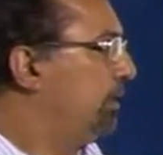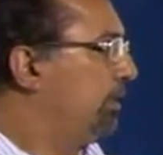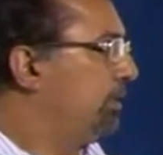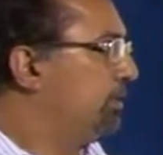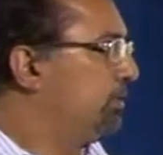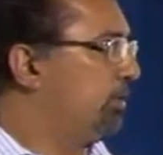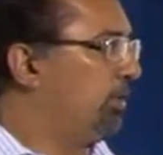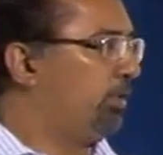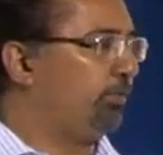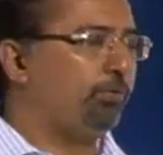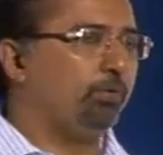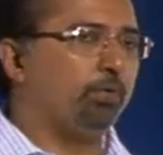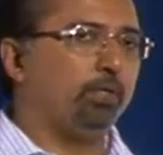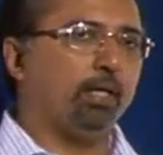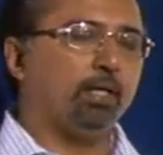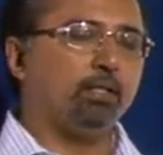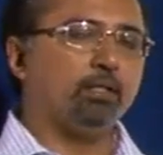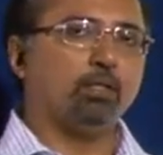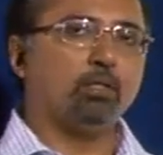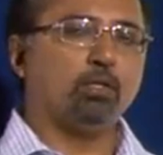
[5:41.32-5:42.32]
So, if you
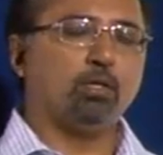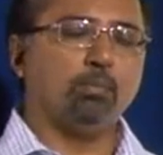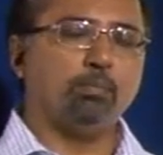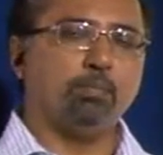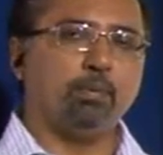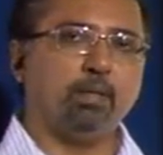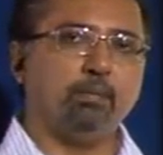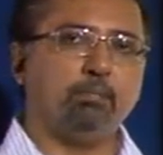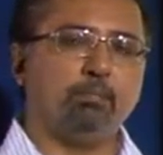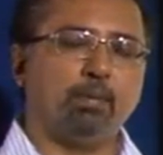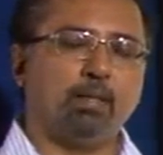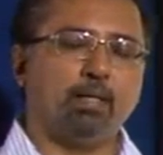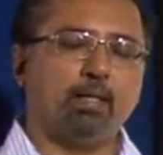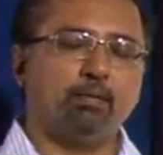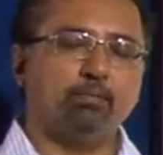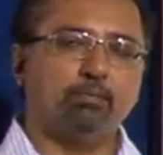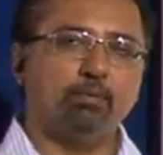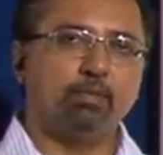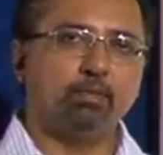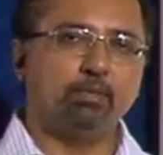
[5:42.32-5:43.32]
take the corporate
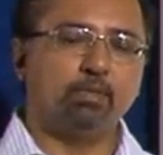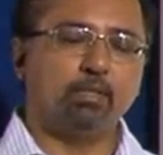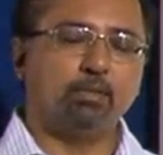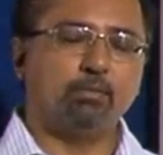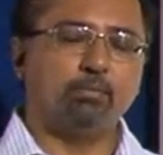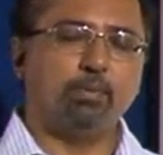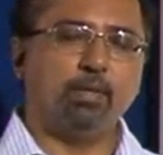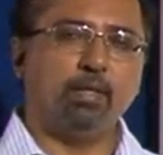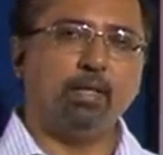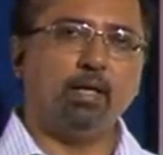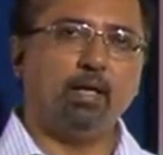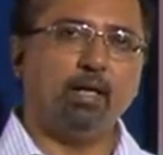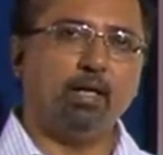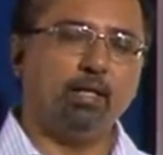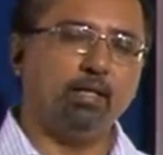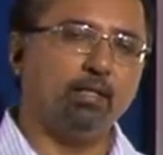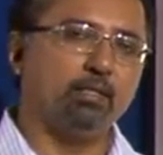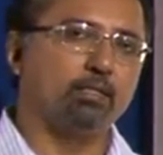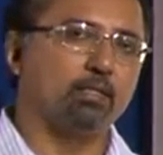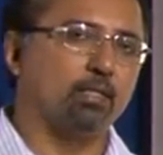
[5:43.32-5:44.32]
plan, which is at the very
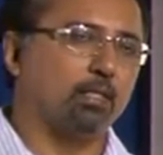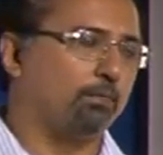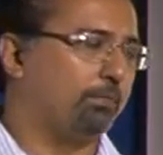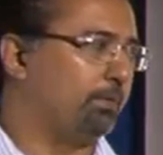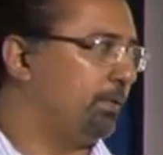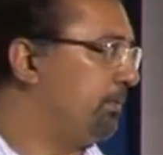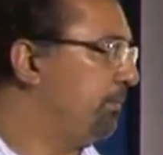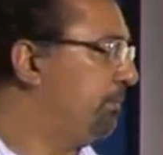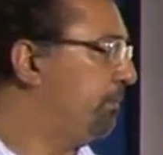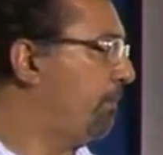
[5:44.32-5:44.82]
highest level,